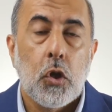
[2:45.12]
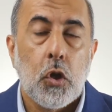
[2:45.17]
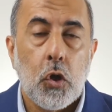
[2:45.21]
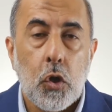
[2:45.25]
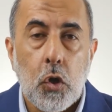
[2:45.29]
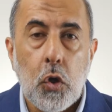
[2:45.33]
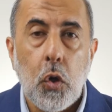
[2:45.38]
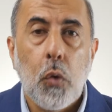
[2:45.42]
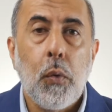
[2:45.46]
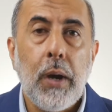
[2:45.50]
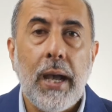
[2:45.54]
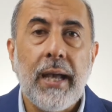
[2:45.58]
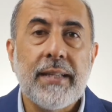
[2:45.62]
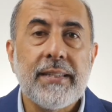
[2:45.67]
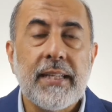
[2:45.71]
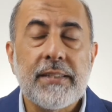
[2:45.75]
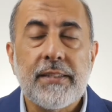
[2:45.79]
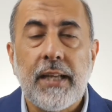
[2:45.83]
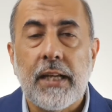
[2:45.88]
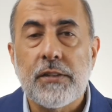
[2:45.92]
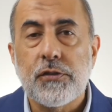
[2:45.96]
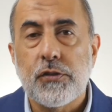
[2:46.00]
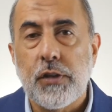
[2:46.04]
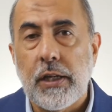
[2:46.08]
Go ahead and
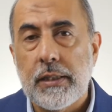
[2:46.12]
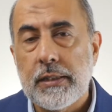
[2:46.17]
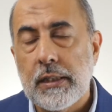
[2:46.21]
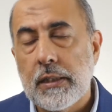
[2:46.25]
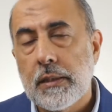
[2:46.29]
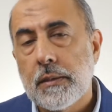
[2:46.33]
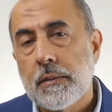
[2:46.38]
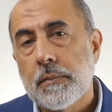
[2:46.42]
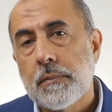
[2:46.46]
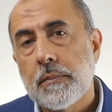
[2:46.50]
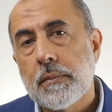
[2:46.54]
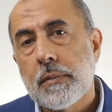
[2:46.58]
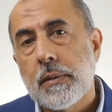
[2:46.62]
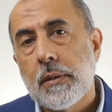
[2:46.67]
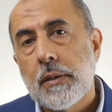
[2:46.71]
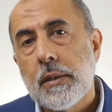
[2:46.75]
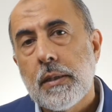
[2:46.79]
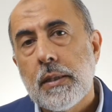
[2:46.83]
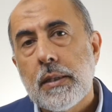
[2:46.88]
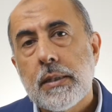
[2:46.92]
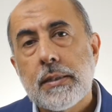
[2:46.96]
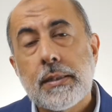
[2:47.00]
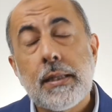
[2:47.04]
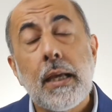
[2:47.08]
get ready.
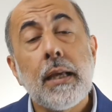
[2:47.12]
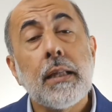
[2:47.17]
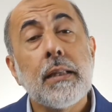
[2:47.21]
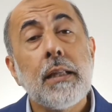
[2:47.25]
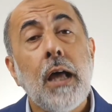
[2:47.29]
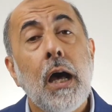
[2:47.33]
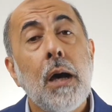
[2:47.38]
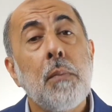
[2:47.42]
Sayyidina